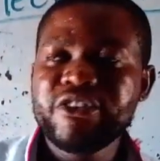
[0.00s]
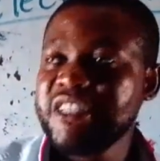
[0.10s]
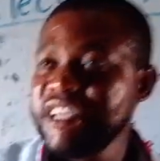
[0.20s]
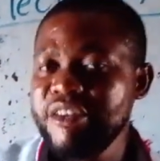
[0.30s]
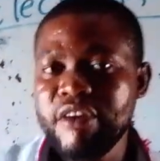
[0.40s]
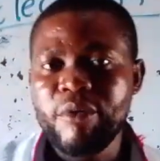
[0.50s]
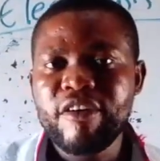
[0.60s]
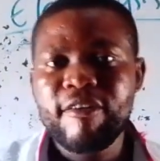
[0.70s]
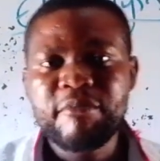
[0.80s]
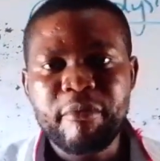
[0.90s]
once again, you're
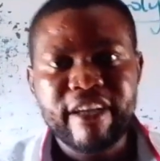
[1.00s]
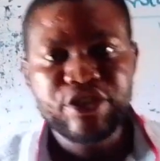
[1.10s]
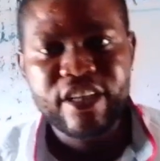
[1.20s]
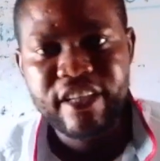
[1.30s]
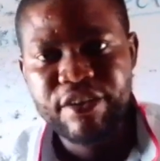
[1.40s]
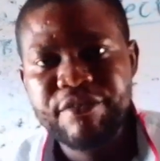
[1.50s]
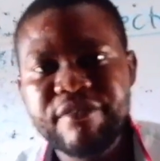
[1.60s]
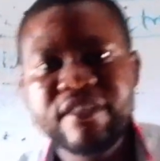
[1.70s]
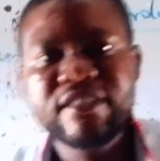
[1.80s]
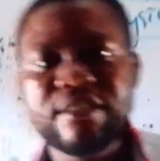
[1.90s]
welcome to my
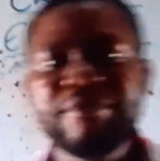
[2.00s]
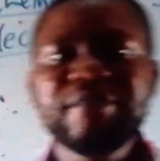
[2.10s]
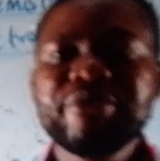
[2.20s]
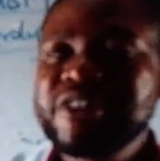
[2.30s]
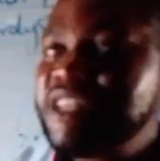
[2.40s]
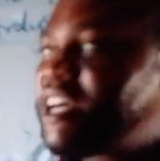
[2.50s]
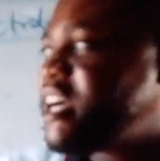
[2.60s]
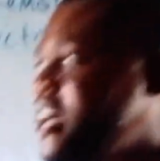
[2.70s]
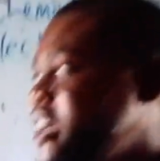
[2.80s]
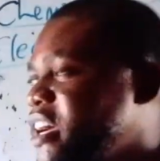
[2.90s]
channel. This is Brain Booster.
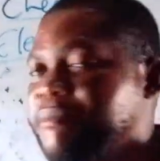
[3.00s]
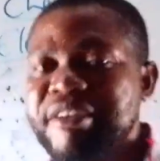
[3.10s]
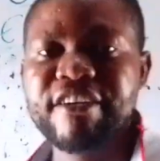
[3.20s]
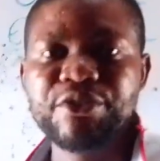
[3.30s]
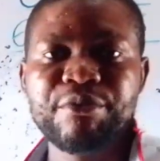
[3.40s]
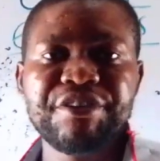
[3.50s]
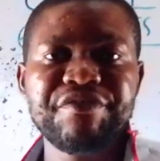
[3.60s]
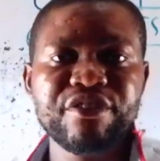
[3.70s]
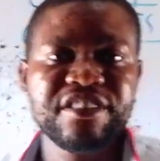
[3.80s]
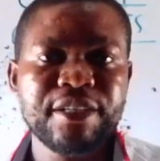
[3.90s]
I am here to
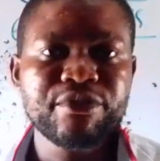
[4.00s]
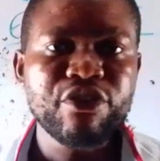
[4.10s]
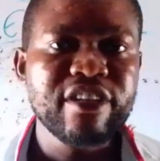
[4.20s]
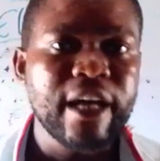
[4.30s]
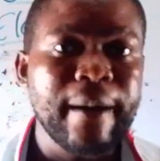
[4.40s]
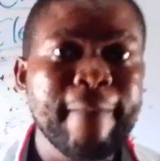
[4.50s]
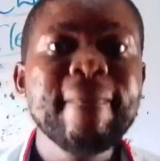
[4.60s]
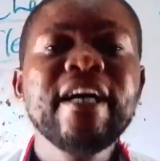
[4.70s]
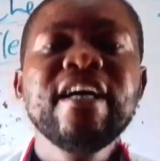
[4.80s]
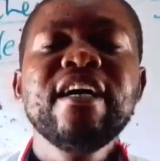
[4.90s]
give you tips on
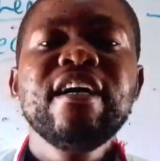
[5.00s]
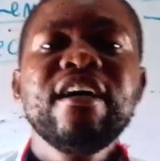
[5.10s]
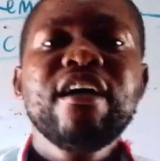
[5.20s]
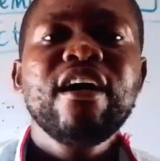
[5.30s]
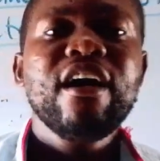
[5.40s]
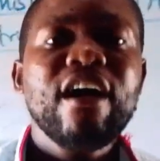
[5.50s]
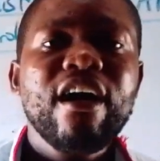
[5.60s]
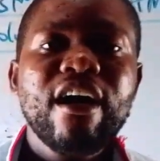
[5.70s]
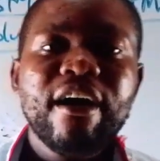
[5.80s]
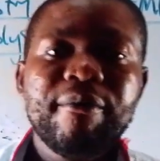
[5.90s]

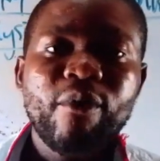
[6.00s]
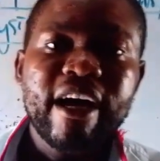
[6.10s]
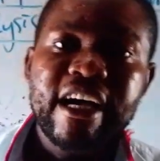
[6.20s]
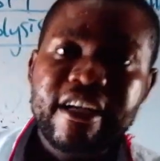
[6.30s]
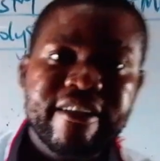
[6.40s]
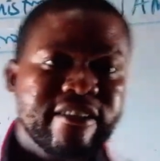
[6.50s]
work